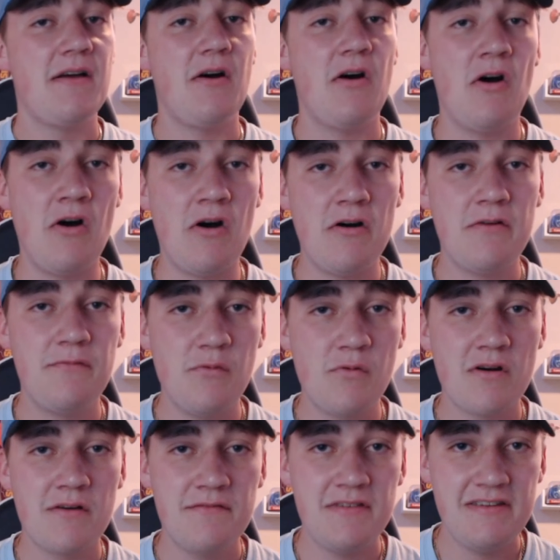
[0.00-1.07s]
all
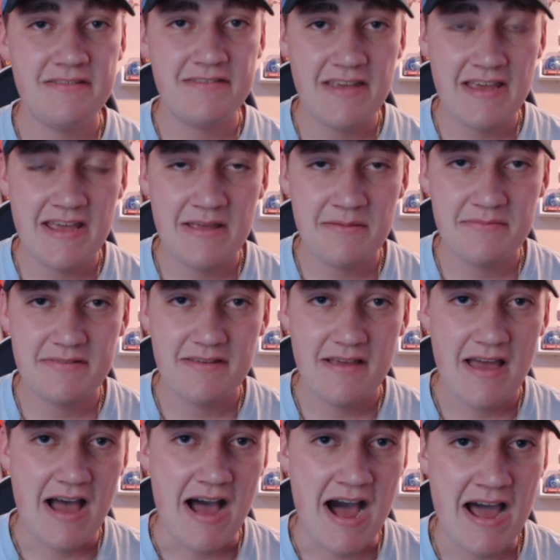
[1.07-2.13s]
4 of these teams
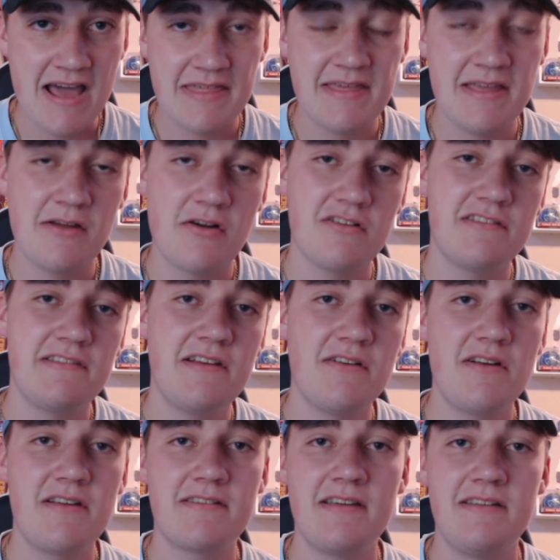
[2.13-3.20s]
I think are
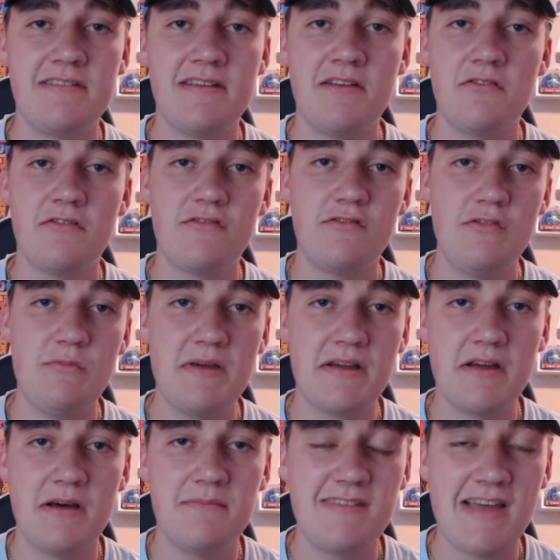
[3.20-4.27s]
serious contenders to
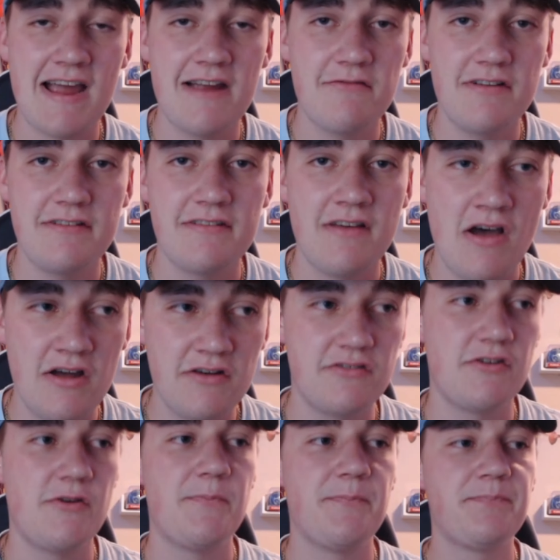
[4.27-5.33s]
pick up Tyrese
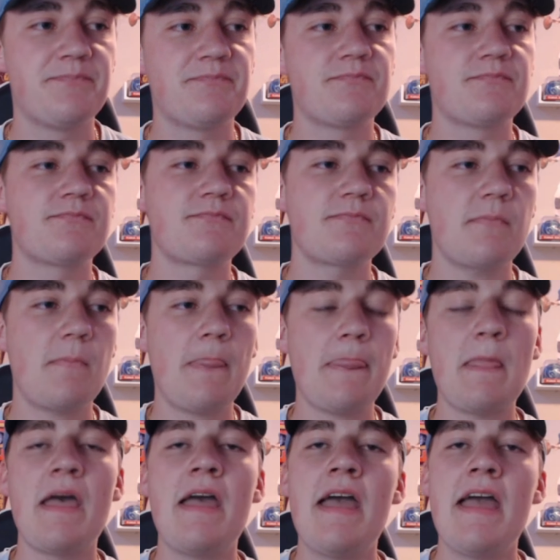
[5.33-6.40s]
Hunter.
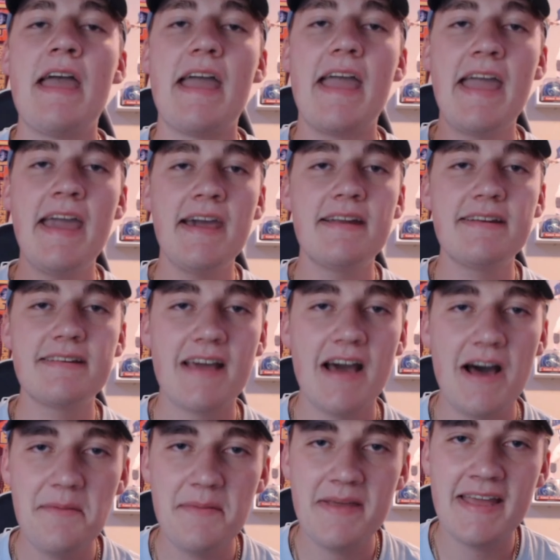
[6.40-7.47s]
And
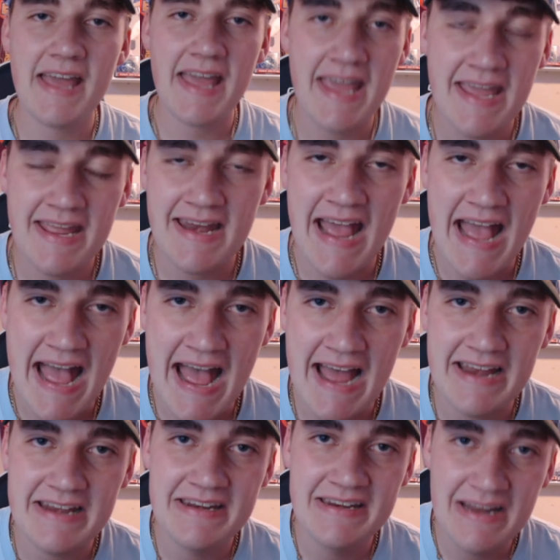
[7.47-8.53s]
coming in
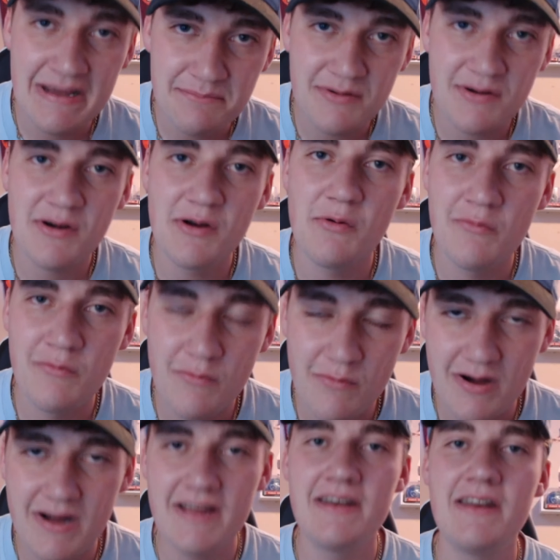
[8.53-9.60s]
at number
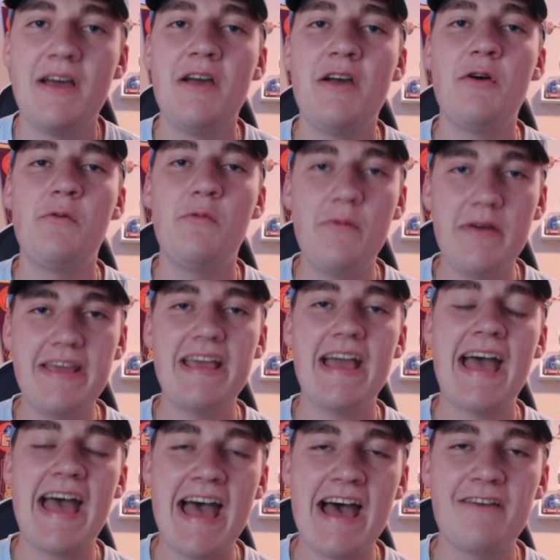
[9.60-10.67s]
1, we
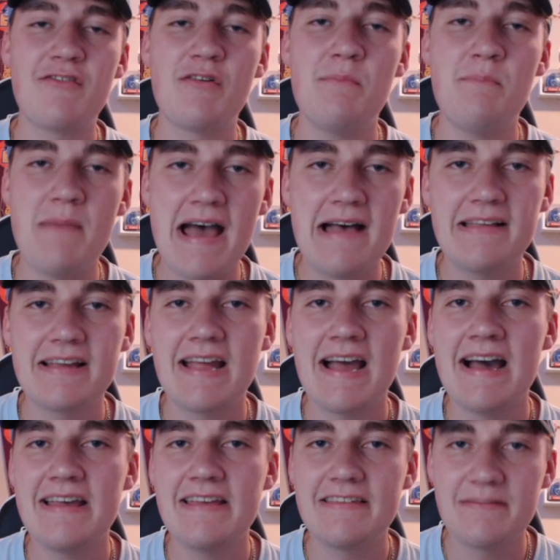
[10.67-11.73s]
have
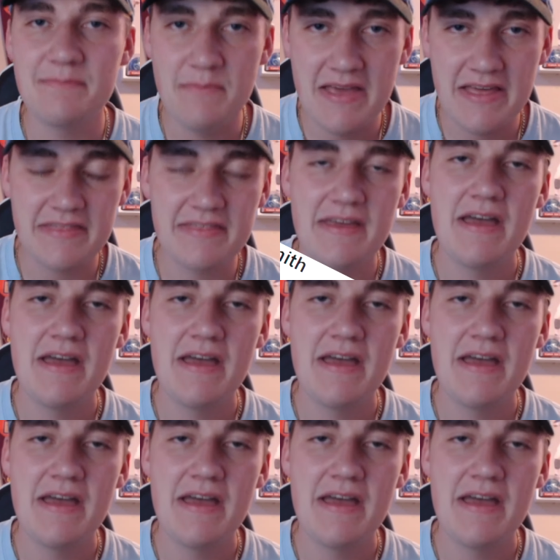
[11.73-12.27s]
Malachi Smith